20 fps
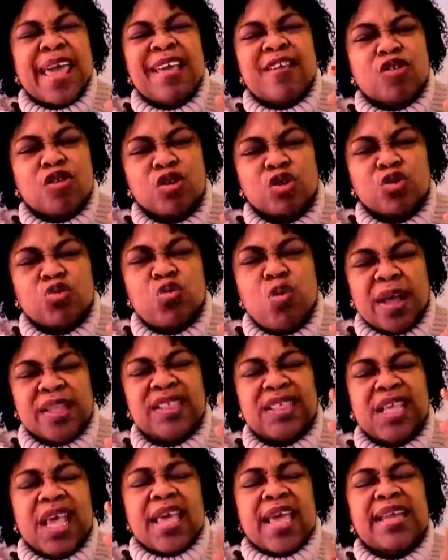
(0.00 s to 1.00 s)
in good
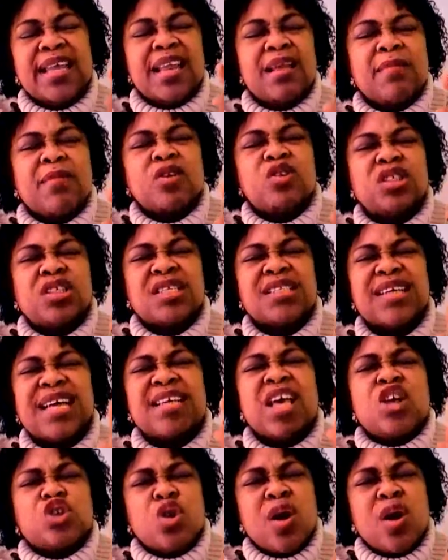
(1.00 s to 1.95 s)
works in the name of Jesus Christ.